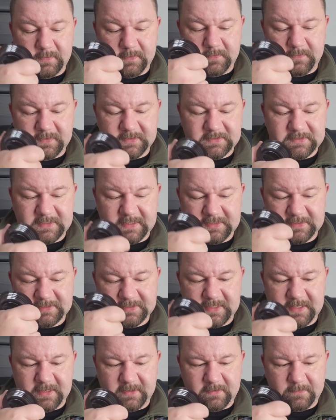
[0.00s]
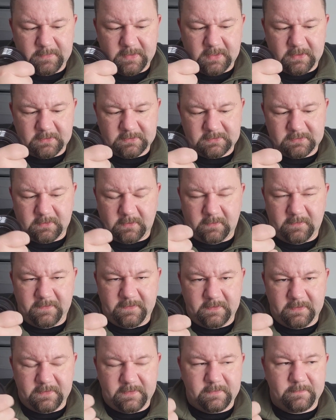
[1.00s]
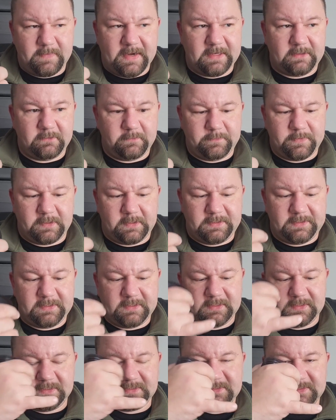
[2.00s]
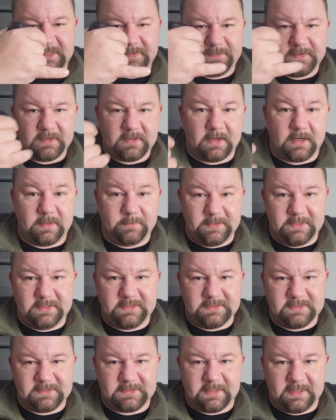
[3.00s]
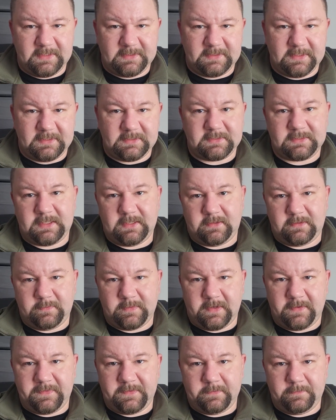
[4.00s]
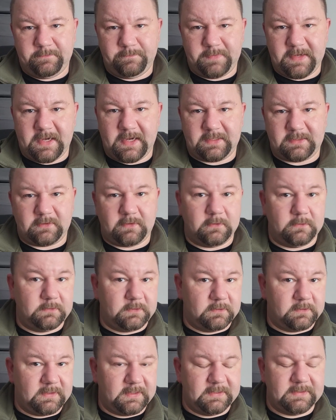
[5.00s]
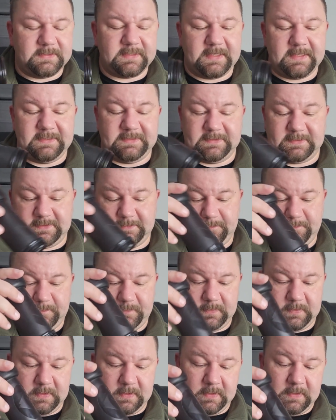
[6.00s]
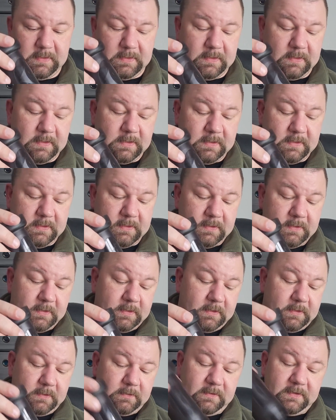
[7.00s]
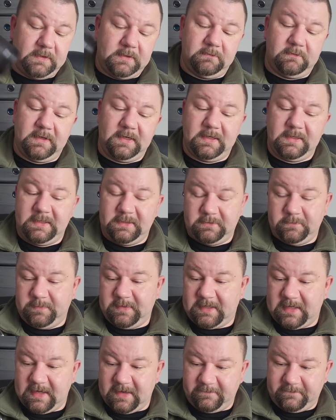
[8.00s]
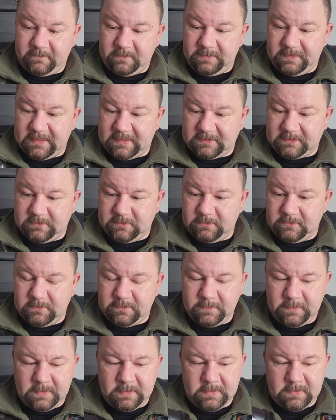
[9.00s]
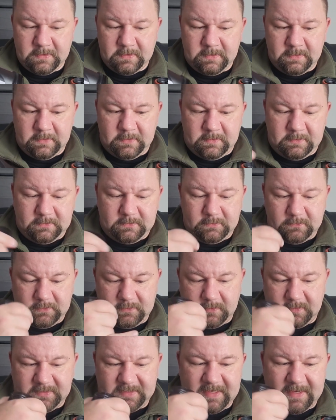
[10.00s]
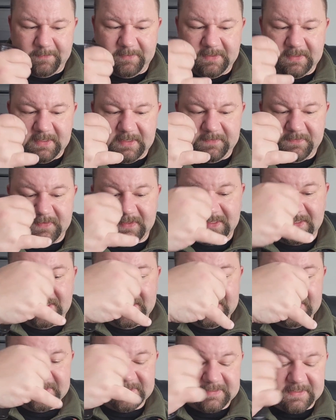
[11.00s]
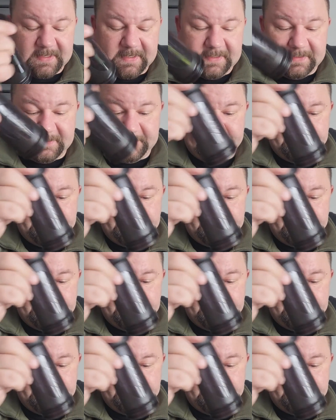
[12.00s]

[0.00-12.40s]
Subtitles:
This takes care about all the microparticles, and the carbon inside takes care about the bad odor and taste. You really need to be careful not to contaminate the clean side.